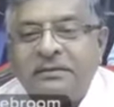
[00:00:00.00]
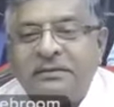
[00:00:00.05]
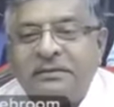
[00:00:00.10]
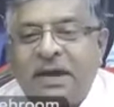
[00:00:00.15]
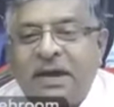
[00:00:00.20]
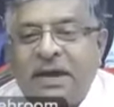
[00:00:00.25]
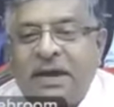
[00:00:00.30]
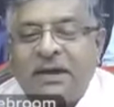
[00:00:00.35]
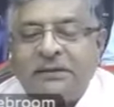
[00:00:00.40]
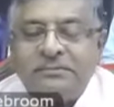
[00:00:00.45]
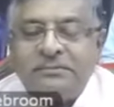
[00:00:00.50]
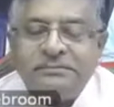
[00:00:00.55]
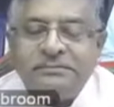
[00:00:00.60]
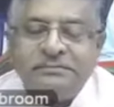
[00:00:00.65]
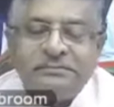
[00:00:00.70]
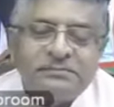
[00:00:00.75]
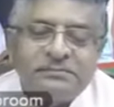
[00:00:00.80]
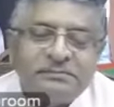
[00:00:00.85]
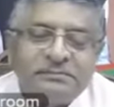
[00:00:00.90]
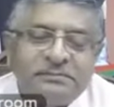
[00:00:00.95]
the
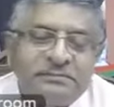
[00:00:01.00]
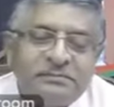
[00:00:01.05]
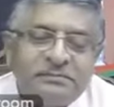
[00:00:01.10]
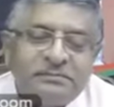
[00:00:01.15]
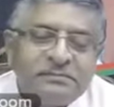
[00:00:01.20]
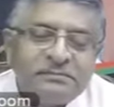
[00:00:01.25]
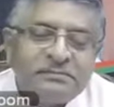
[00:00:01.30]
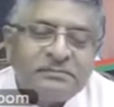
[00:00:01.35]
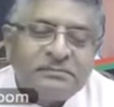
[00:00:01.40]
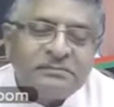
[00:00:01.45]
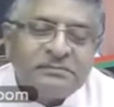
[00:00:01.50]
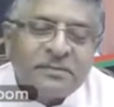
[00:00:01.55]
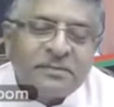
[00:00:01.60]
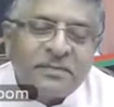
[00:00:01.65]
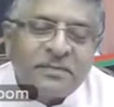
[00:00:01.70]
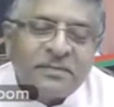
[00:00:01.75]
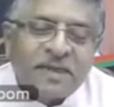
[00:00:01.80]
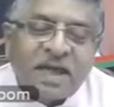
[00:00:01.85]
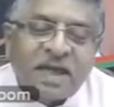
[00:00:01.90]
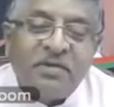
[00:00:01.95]

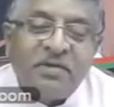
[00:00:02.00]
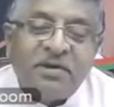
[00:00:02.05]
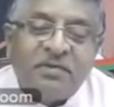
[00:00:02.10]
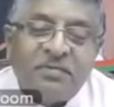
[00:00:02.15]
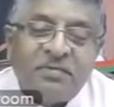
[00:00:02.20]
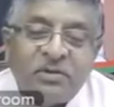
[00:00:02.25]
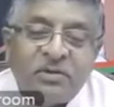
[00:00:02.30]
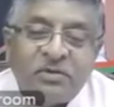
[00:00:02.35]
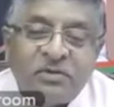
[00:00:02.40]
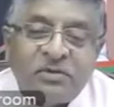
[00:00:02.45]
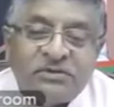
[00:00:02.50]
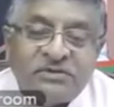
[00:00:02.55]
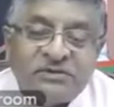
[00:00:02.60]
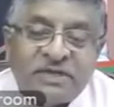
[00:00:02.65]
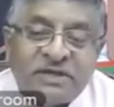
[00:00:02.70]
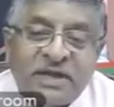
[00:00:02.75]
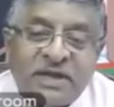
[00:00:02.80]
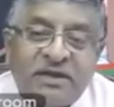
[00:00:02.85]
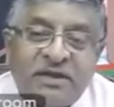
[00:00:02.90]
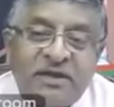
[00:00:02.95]
commitment to
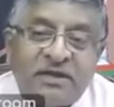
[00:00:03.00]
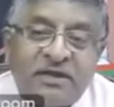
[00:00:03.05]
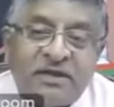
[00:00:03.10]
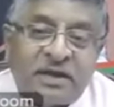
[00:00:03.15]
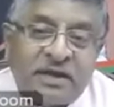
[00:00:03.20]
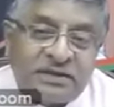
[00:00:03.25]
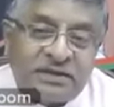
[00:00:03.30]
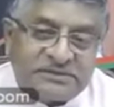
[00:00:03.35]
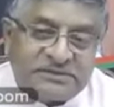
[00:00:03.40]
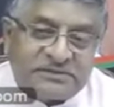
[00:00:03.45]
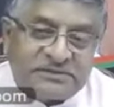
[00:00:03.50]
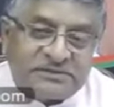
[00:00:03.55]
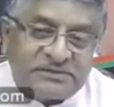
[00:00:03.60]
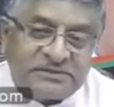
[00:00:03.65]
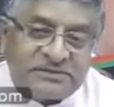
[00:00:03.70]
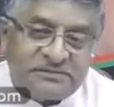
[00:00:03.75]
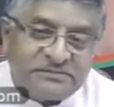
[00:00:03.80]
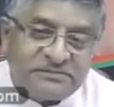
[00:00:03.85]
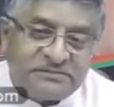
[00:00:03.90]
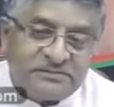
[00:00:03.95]
scale greater heights.
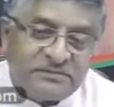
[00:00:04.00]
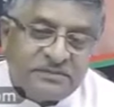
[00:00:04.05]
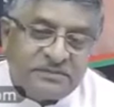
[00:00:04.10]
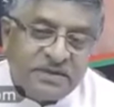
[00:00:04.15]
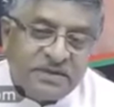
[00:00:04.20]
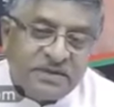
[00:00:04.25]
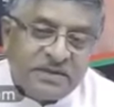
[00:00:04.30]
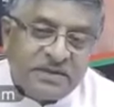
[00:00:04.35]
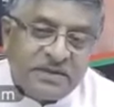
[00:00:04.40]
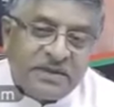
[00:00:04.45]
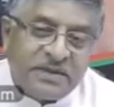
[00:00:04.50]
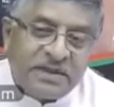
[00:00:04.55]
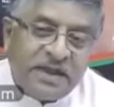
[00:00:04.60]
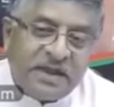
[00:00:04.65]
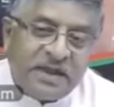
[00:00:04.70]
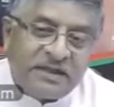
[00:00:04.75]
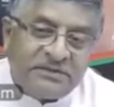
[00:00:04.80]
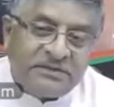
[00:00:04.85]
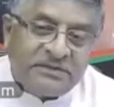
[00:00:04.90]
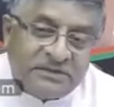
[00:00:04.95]

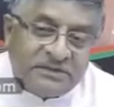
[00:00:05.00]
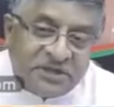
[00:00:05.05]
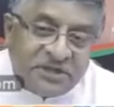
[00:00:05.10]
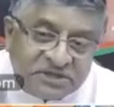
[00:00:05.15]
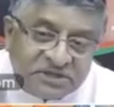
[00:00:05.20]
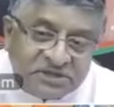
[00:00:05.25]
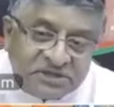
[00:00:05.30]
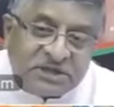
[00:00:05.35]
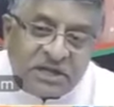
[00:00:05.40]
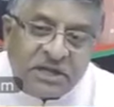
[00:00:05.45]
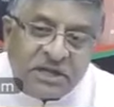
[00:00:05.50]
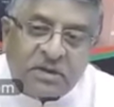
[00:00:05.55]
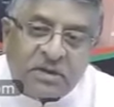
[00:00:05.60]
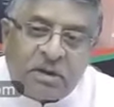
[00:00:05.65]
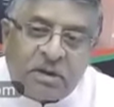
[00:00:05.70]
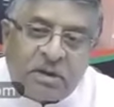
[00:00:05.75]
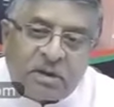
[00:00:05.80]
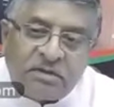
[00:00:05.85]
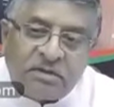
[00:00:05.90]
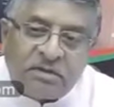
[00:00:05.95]
And digital
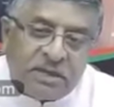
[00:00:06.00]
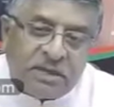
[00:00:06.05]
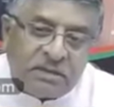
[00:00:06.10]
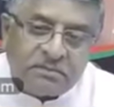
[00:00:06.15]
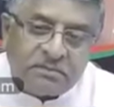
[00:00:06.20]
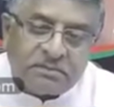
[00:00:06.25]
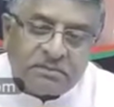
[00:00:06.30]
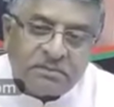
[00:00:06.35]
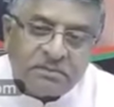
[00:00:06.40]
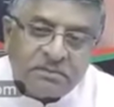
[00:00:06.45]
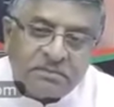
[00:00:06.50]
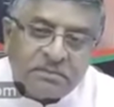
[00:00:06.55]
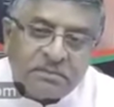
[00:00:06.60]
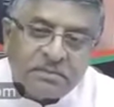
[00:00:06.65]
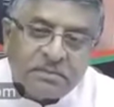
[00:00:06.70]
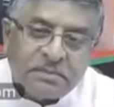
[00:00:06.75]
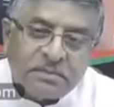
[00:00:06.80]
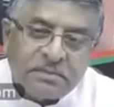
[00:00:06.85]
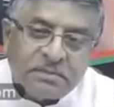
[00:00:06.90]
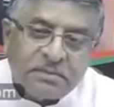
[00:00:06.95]
economy
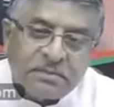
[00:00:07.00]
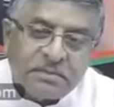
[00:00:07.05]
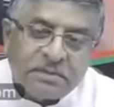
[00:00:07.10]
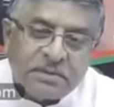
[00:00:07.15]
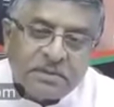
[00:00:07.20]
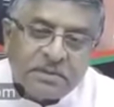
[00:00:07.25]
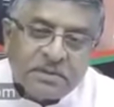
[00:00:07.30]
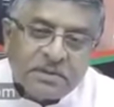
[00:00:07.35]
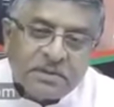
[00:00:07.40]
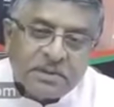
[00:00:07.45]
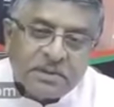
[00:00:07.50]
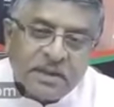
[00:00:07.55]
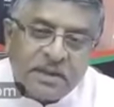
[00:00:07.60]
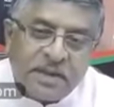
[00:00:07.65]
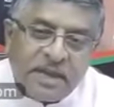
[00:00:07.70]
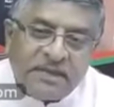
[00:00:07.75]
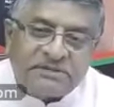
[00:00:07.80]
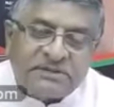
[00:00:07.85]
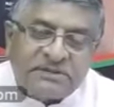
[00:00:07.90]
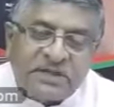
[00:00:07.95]

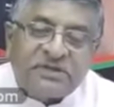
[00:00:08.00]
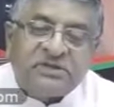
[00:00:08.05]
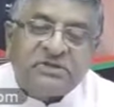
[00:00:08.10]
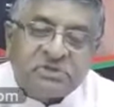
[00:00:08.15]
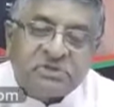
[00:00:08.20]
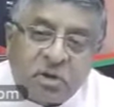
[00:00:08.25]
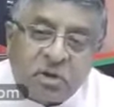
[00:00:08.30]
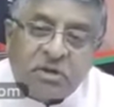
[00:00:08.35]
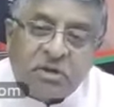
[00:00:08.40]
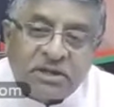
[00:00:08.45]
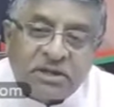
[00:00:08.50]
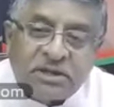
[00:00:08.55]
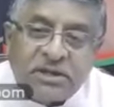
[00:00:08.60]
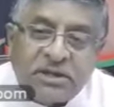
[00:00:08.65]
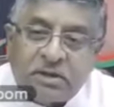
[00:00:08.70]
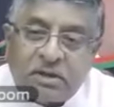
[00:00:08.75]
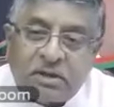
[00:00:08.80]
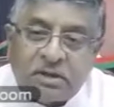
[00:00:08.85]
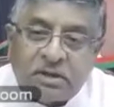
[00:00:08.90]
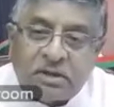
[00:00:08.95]
is
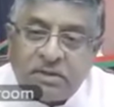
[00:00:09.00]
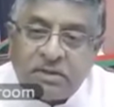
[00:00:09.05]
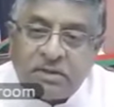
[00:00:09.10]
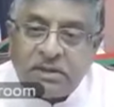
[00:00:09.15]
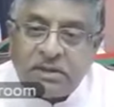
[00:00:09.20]
extraordinary economy.